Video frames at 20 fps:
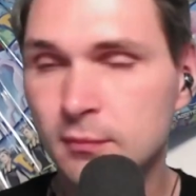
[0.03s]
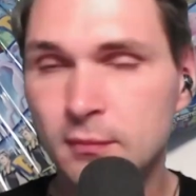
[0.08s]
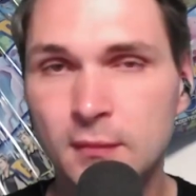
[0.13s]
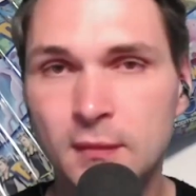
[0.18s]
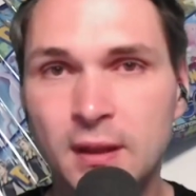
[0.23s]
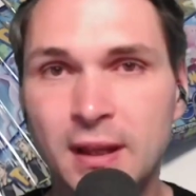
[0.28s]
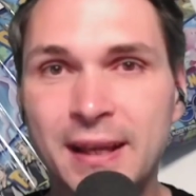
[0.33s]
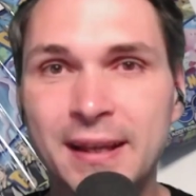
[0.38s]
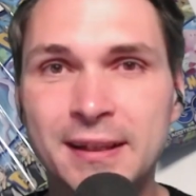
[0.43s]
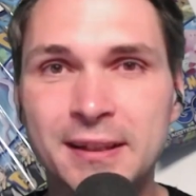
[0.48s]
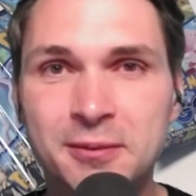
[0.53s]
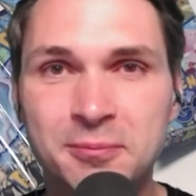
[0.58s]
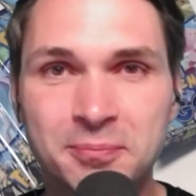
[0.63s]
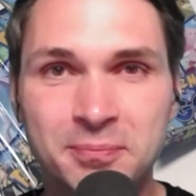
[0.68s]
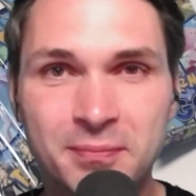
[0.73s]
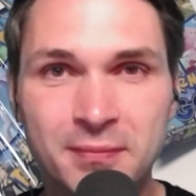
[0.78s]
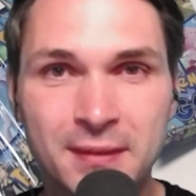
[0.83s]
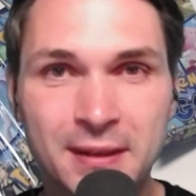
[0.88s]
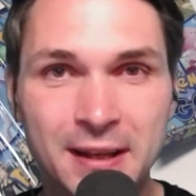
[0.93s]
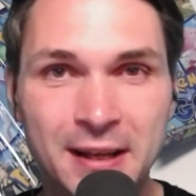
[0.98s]
Hey,
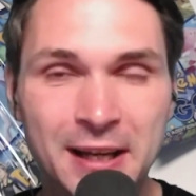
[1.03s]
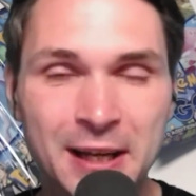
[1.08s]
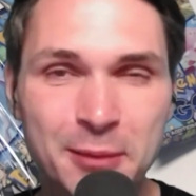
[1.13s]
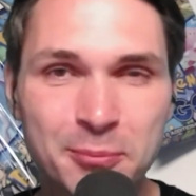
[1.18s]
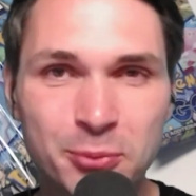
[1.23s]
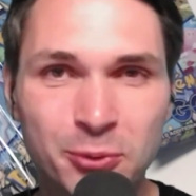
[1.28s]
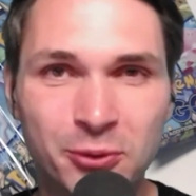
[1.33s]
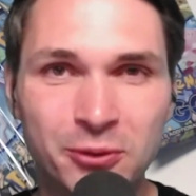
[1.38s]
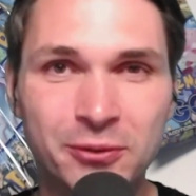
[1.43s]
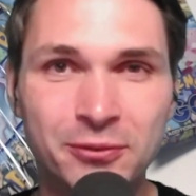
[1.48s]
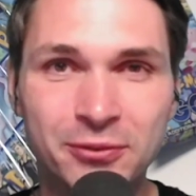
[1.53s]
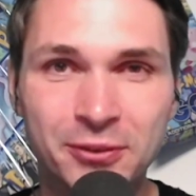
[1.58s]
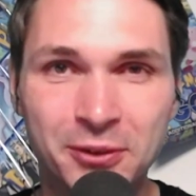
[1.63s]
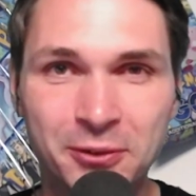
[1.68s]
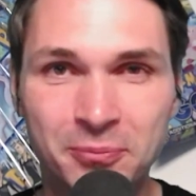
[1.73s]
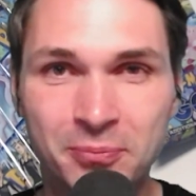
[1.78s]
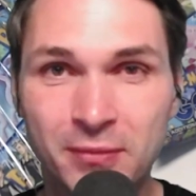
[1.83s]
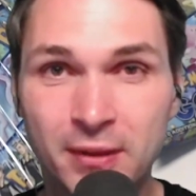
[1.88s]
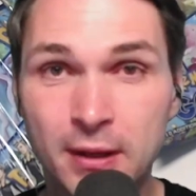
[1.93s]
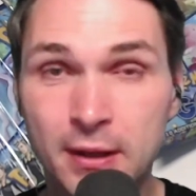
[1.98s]
I'm Pokephil,
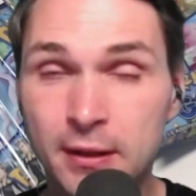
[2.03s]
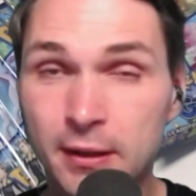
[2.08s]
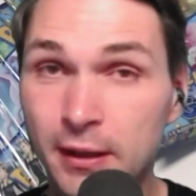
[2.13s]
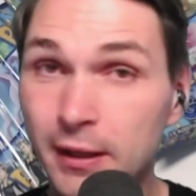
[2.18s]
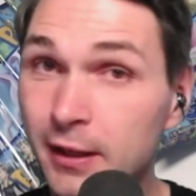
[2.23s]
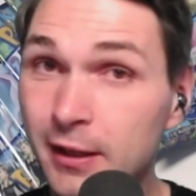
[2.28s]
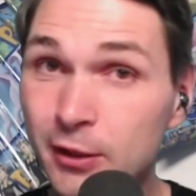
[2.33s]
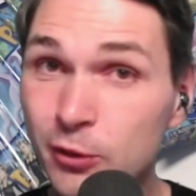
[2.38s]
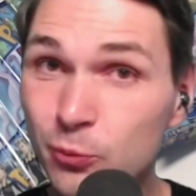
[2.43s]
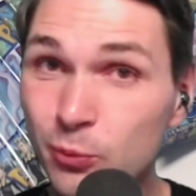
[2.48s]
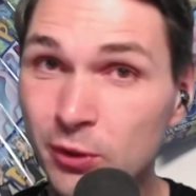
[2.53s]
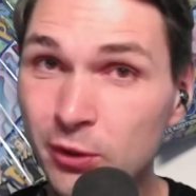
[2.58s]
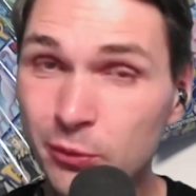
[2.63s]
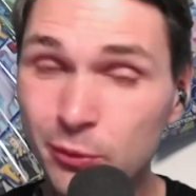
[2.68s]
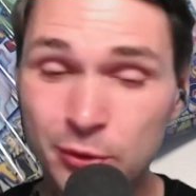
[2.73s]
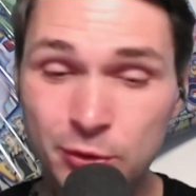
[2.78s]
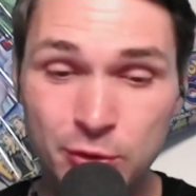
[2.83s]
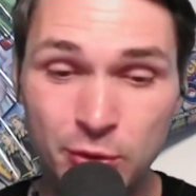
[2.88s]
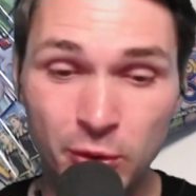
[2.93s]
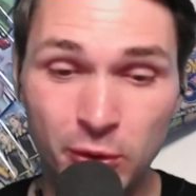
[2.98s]
and we're
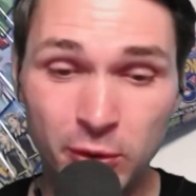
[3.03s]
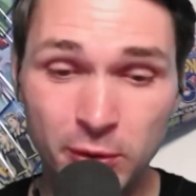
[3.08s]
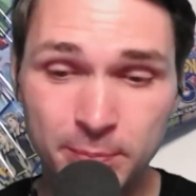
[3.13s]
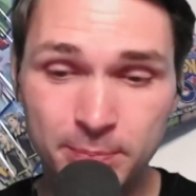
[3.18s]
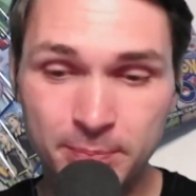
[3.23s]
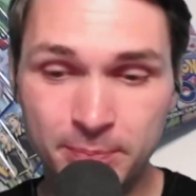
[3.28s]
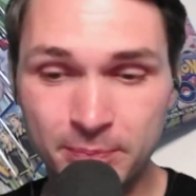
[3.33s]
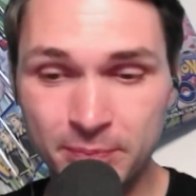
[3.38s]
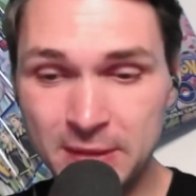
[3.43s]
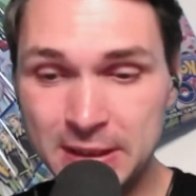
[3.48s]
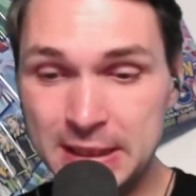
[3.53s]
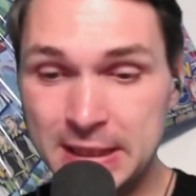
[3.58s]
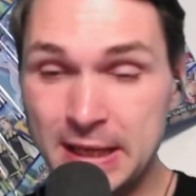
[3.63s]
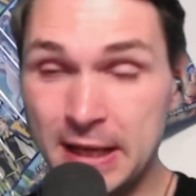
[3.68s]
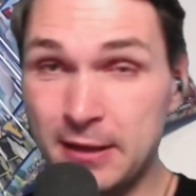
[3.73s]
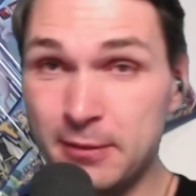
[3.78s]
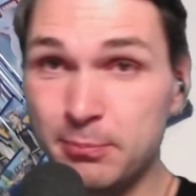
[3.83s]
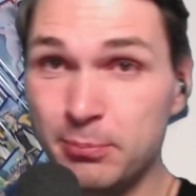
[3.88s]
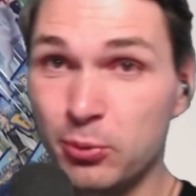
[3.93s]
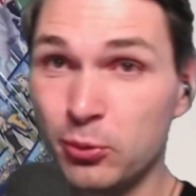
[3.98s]
going to open
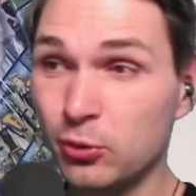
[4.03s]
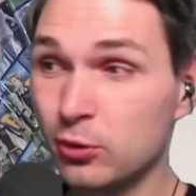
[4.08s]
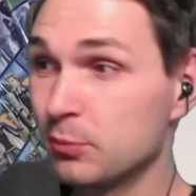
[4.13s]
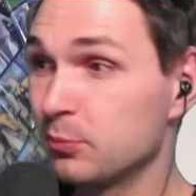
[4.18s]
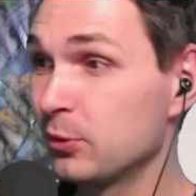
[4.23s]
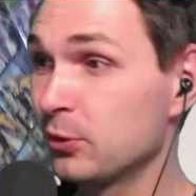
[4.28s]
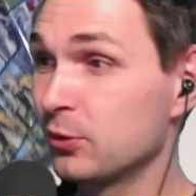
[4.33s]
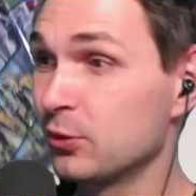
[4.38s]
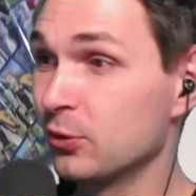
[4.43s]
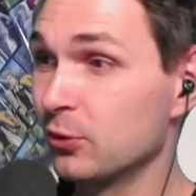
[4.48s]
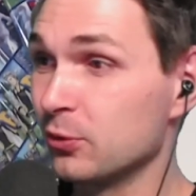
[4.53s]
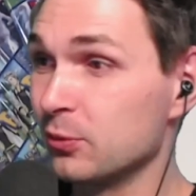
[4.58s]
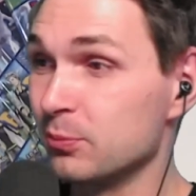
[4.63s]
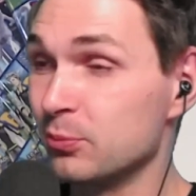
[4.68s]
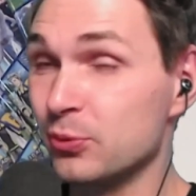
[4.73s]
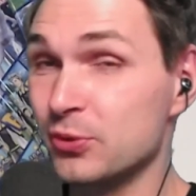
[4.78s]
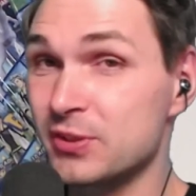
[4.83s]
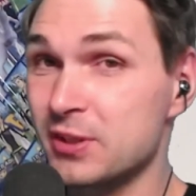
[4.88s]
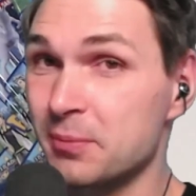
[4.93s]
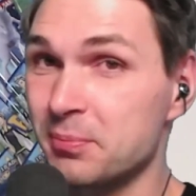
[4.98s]
10 Pokemon Go
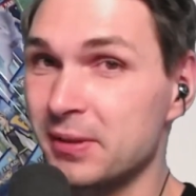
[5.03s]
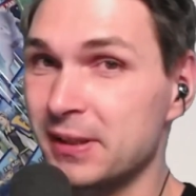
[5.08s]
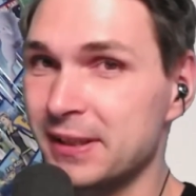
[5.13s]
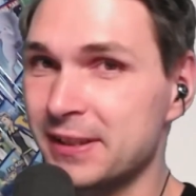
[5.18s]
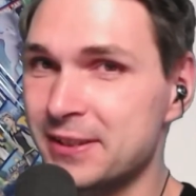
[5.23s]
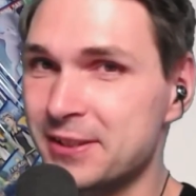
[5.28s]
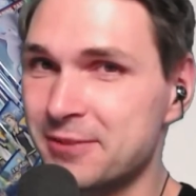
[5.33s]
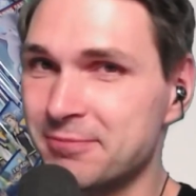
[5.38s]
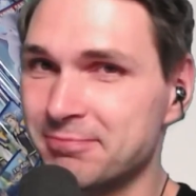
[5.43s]
Booster Packs.